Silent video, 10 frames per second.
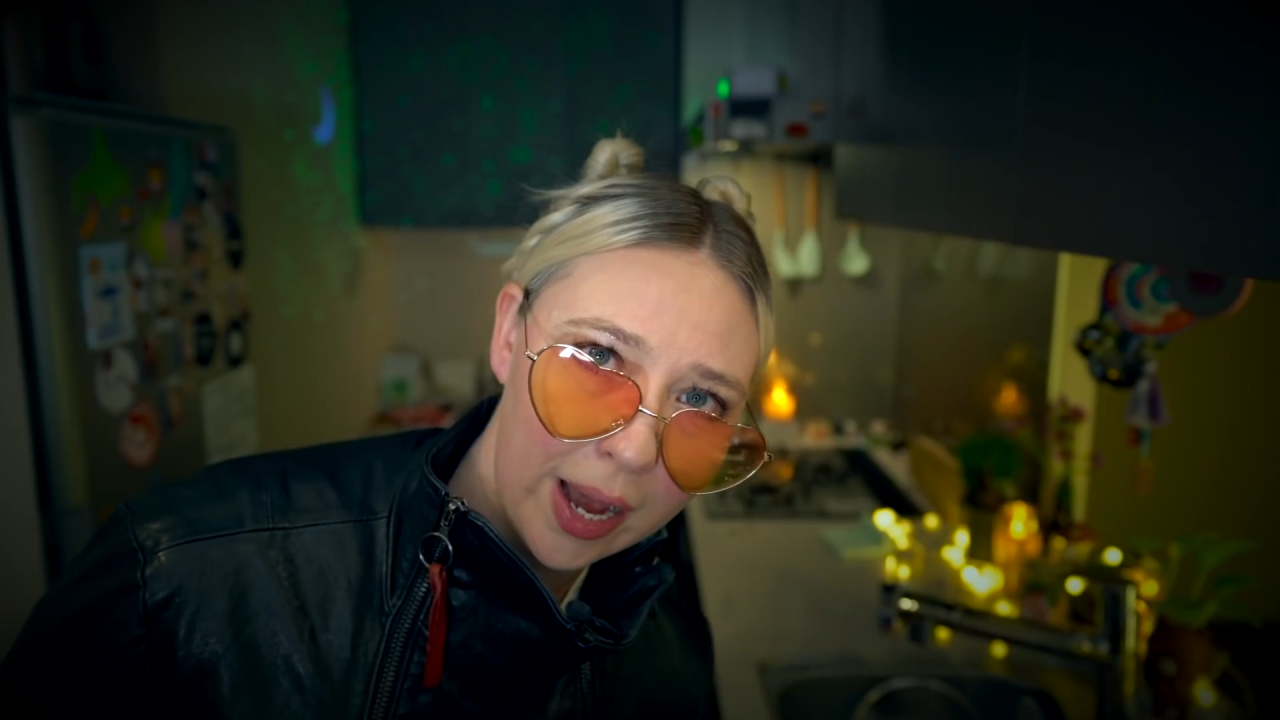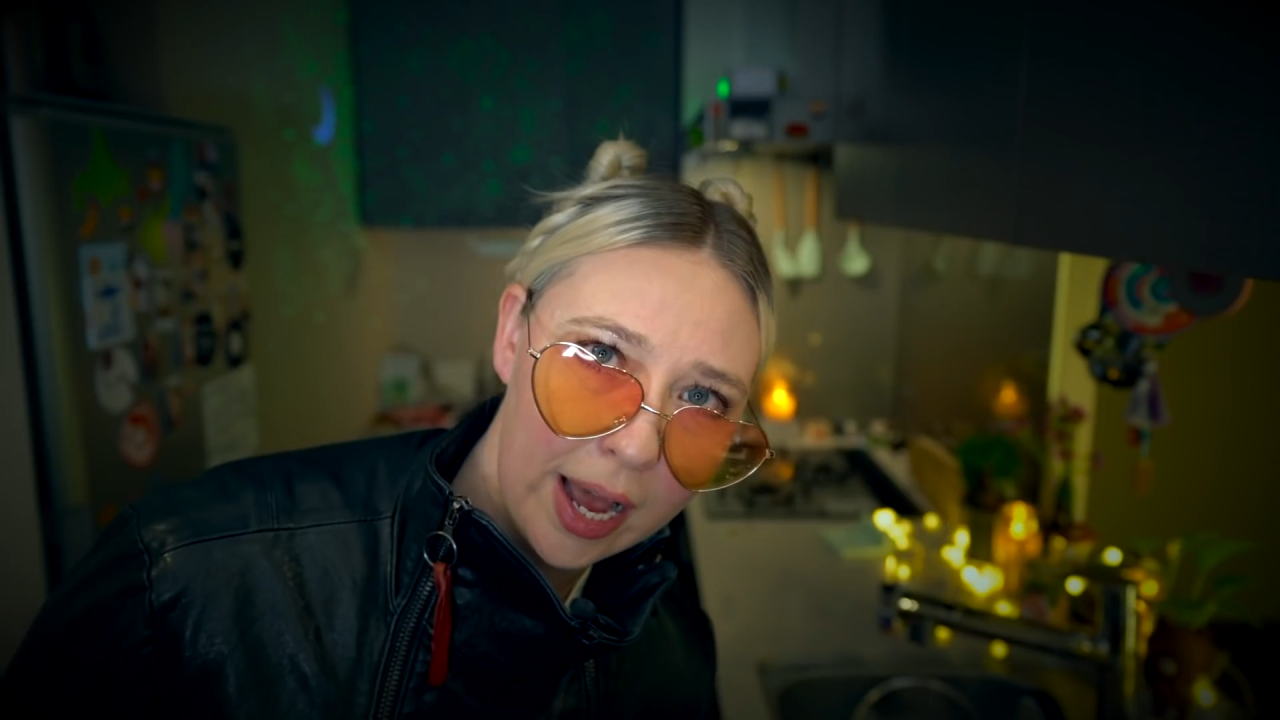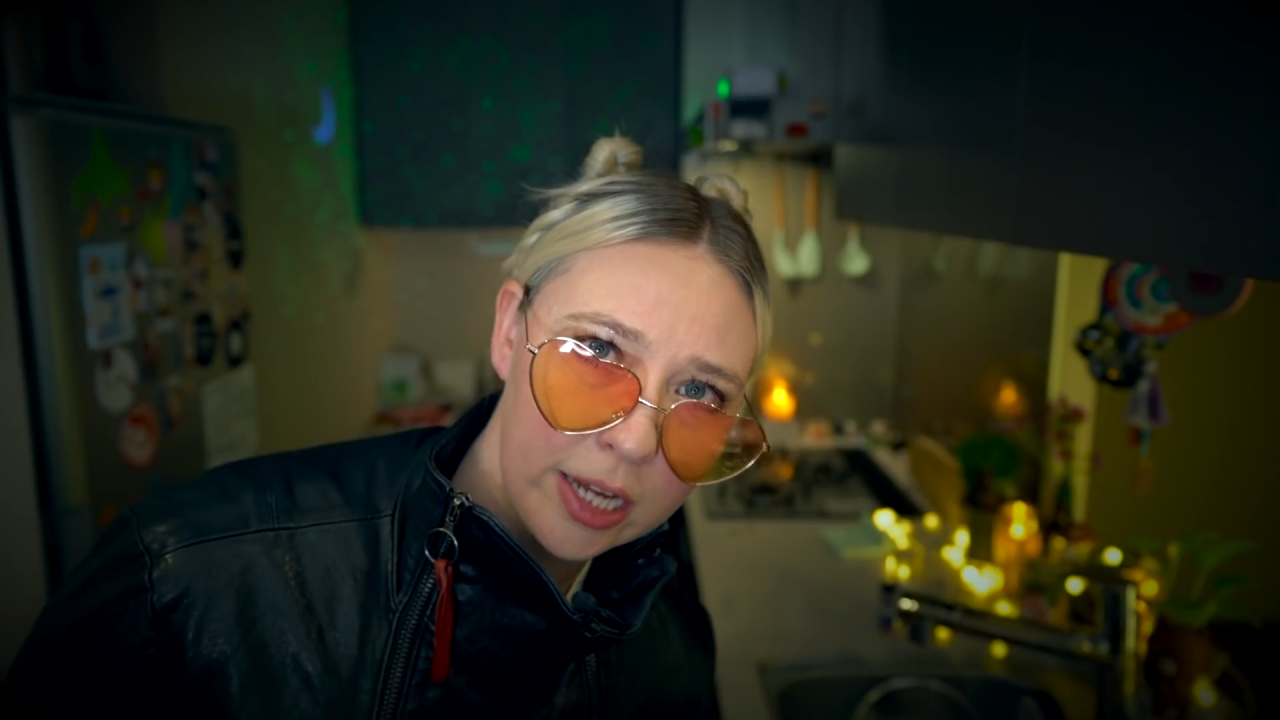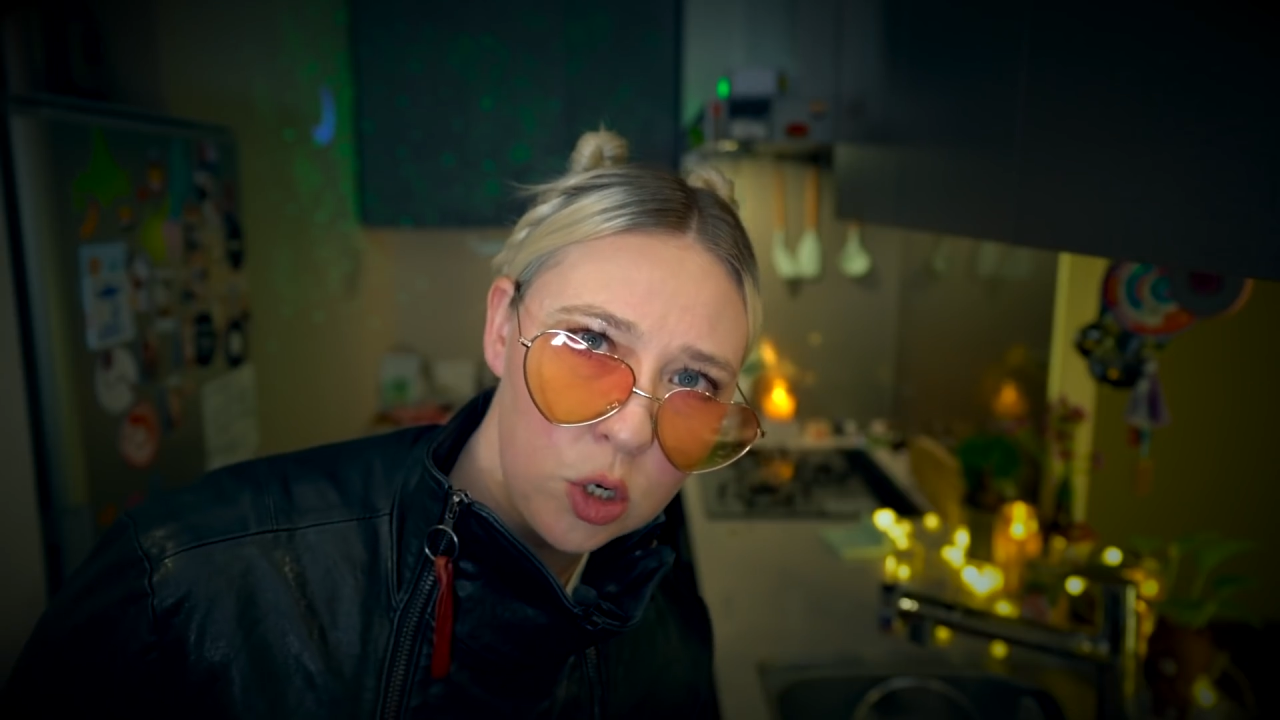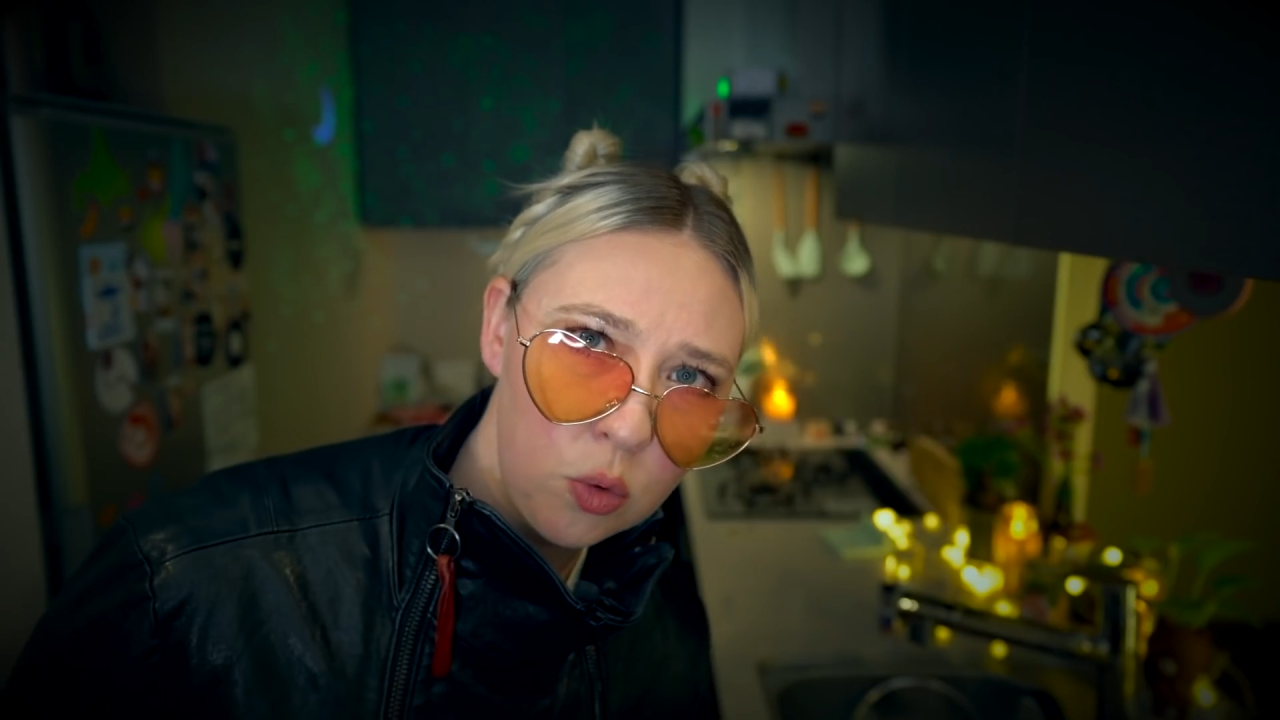
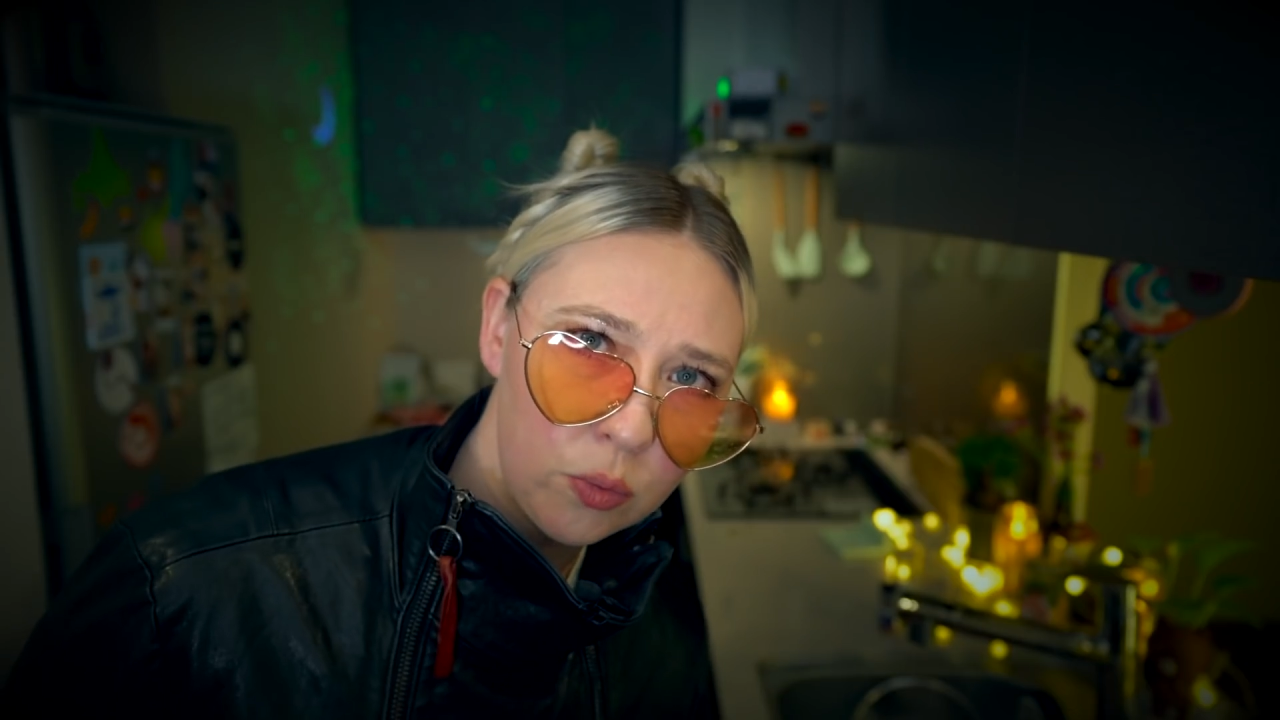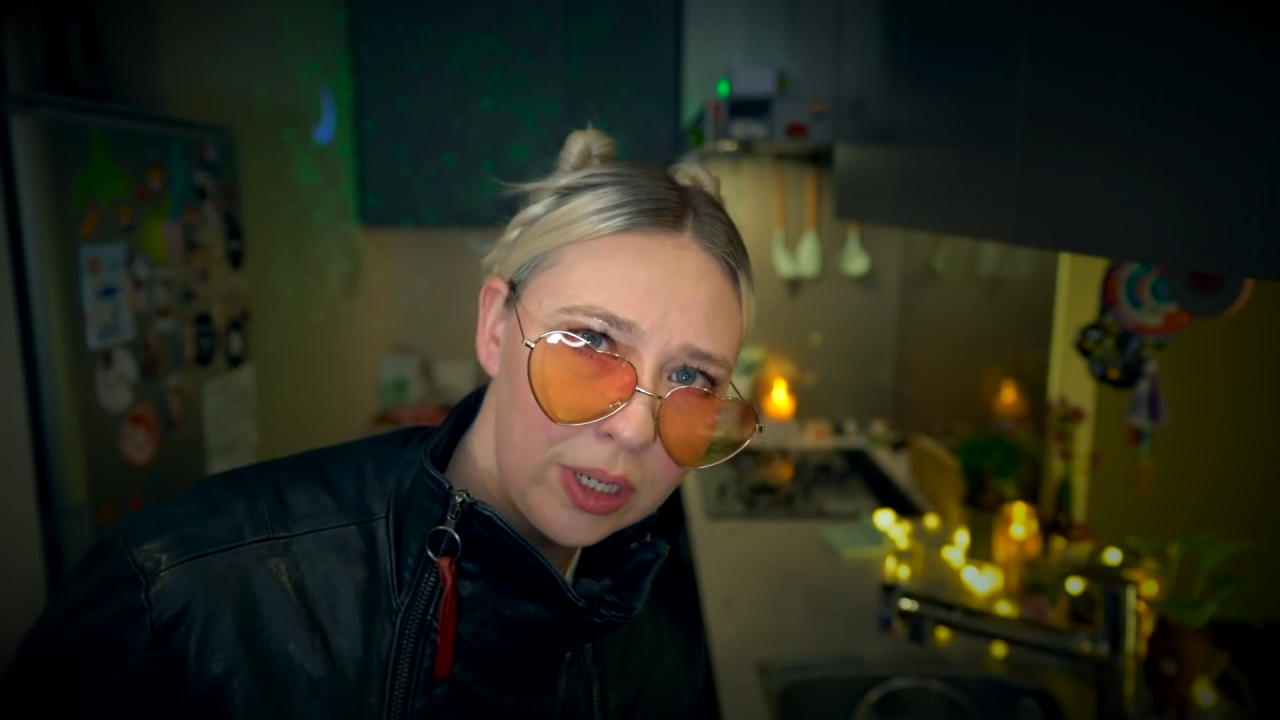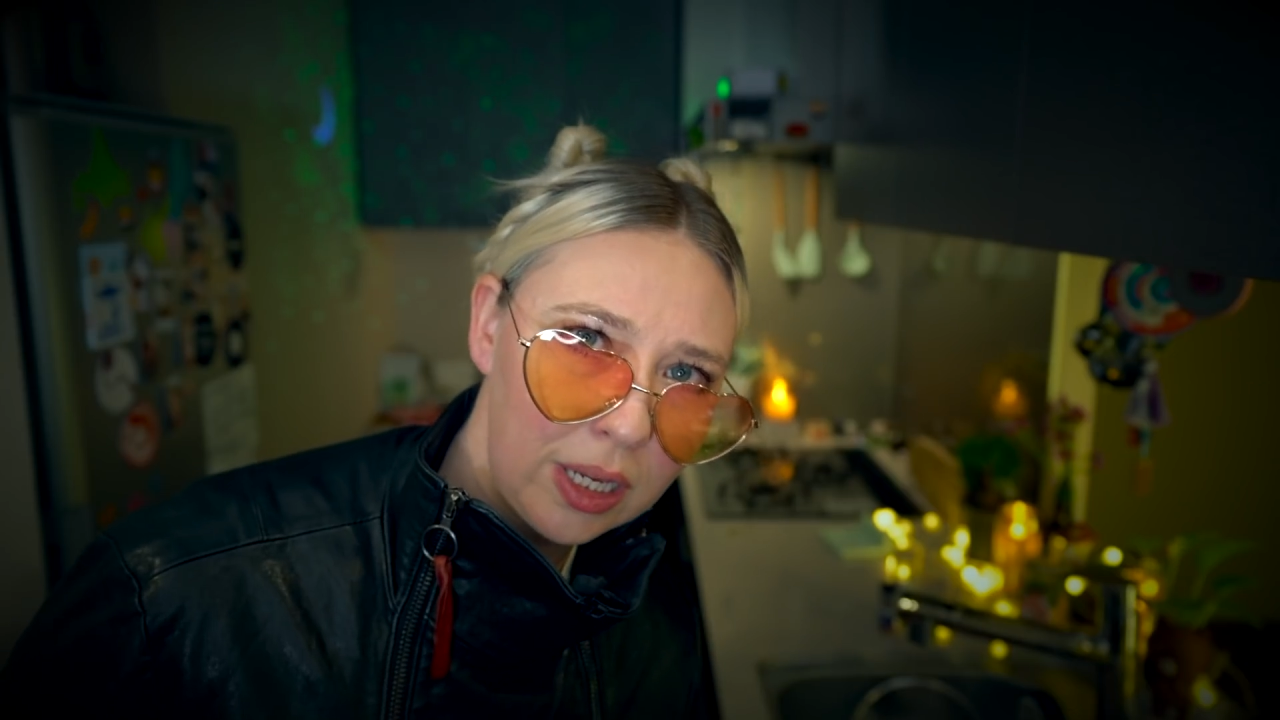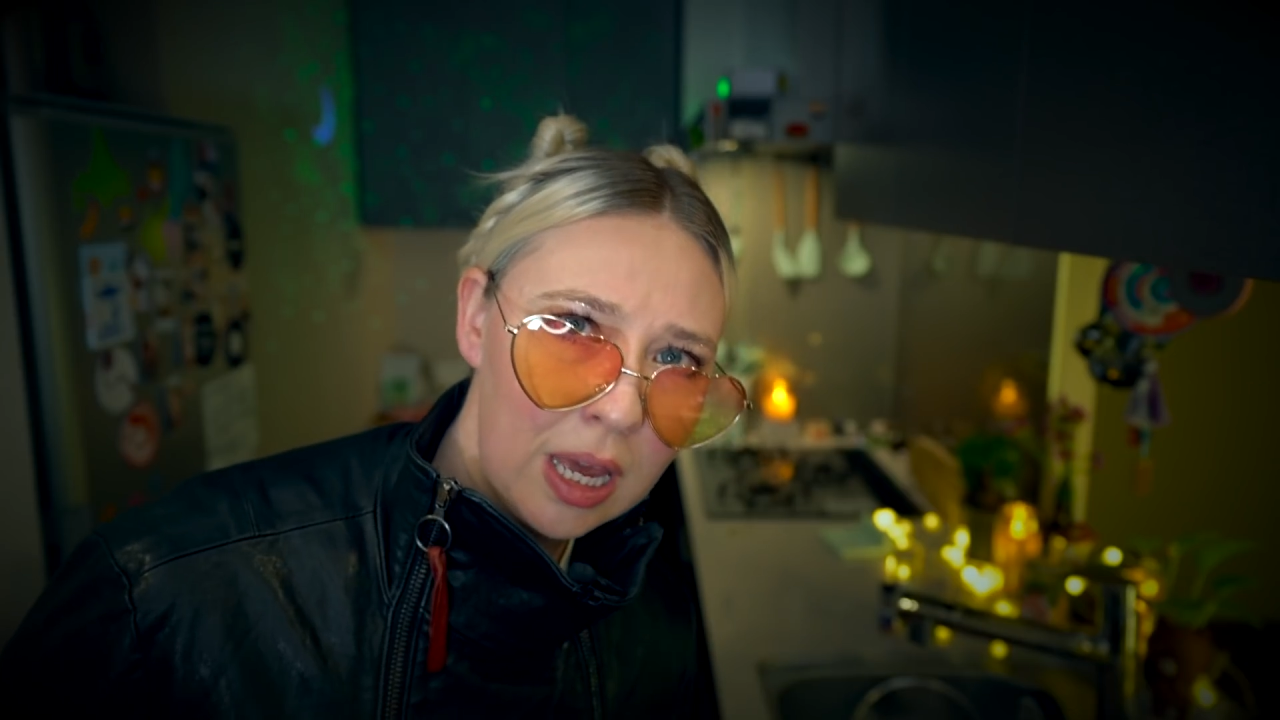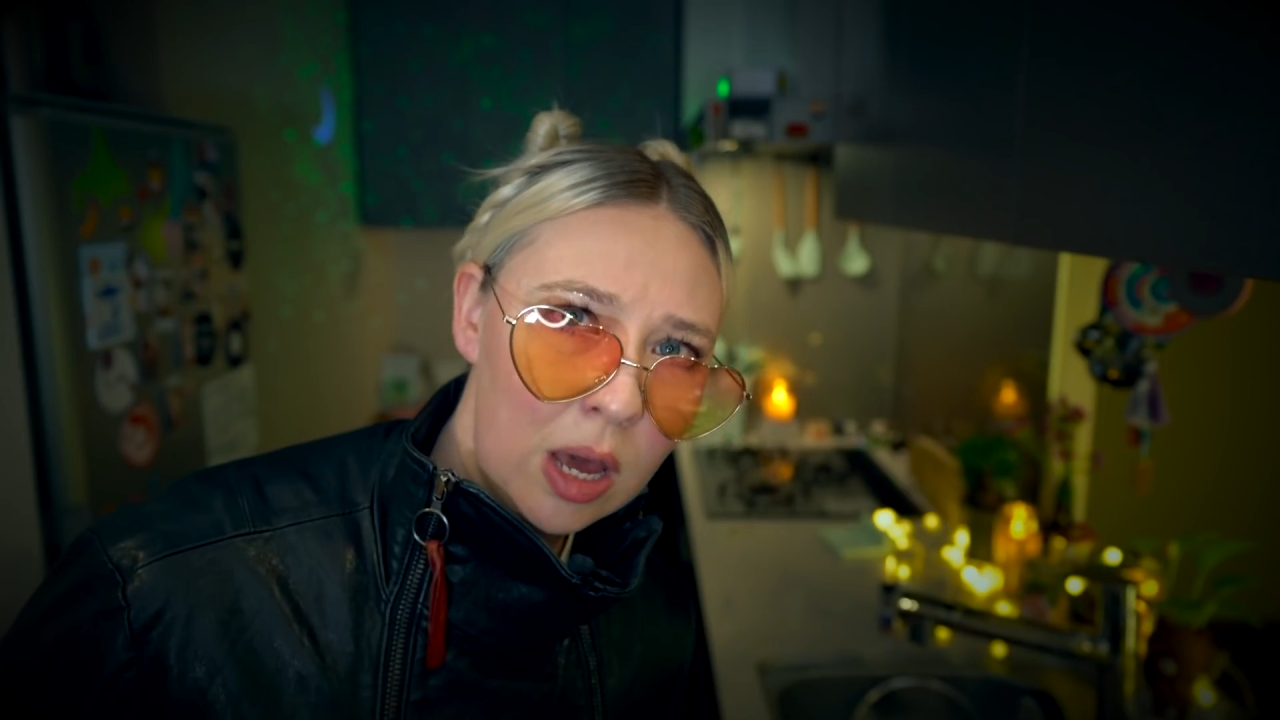I, I don't
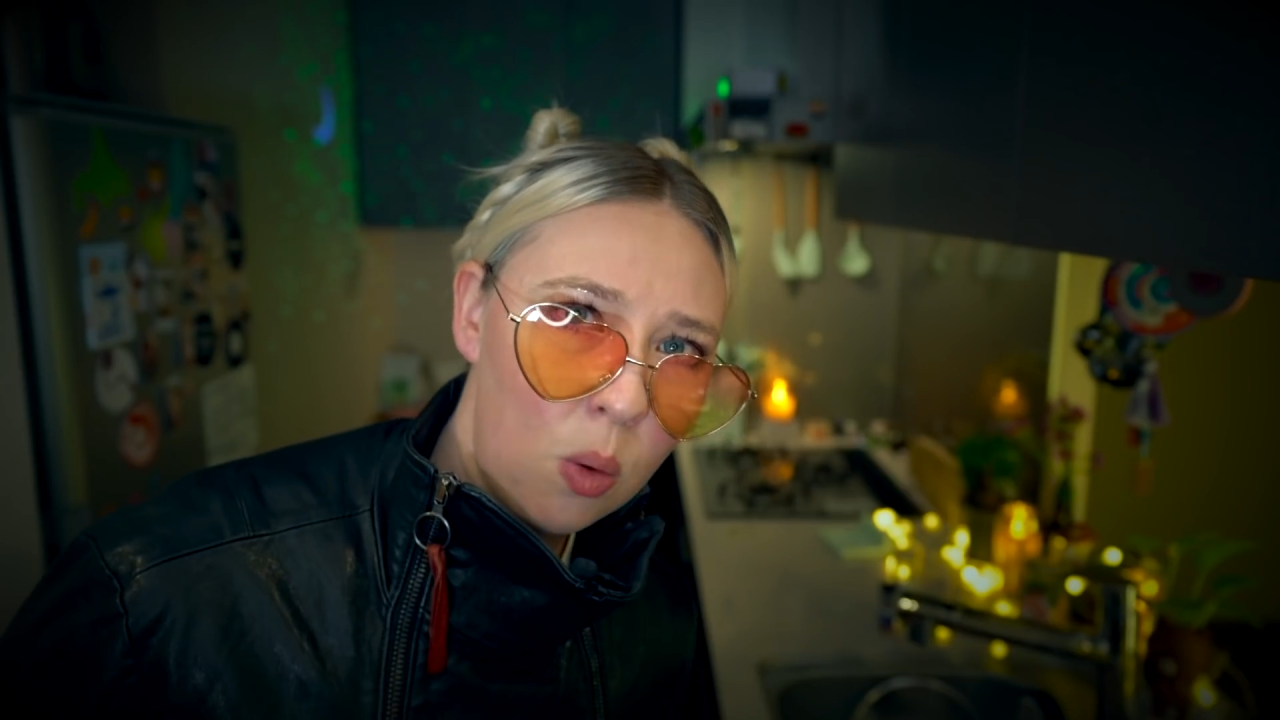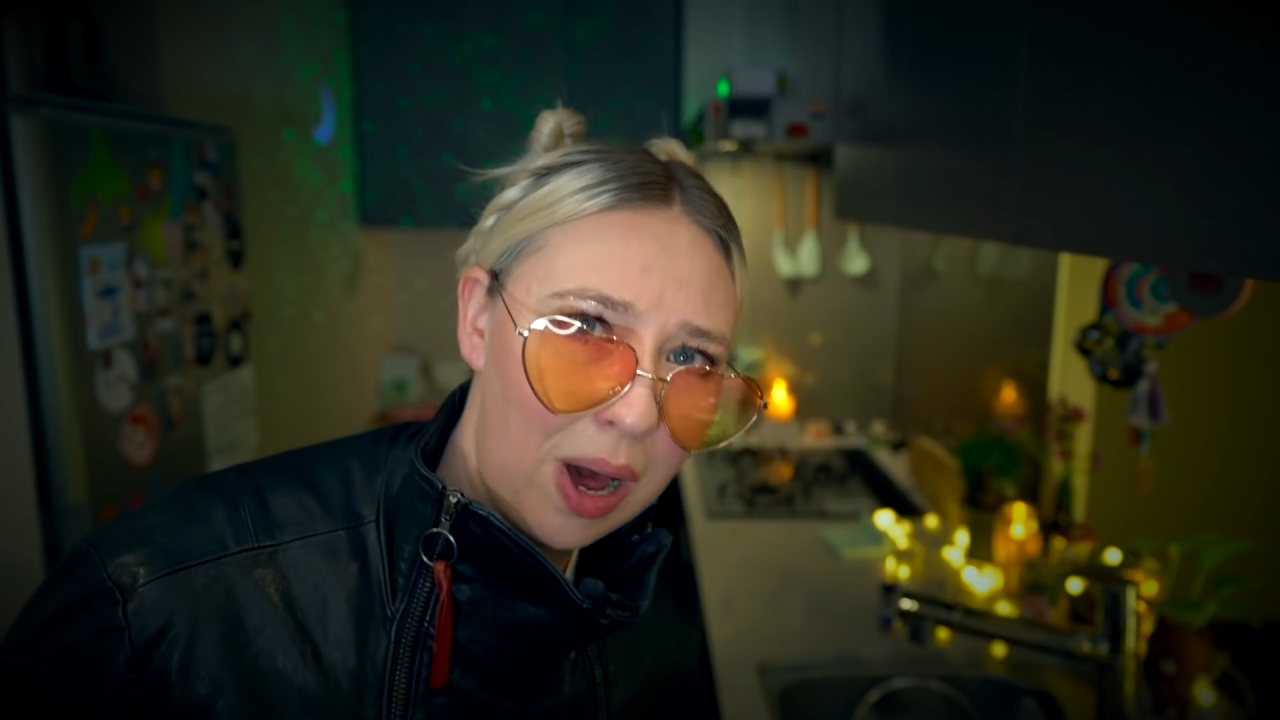really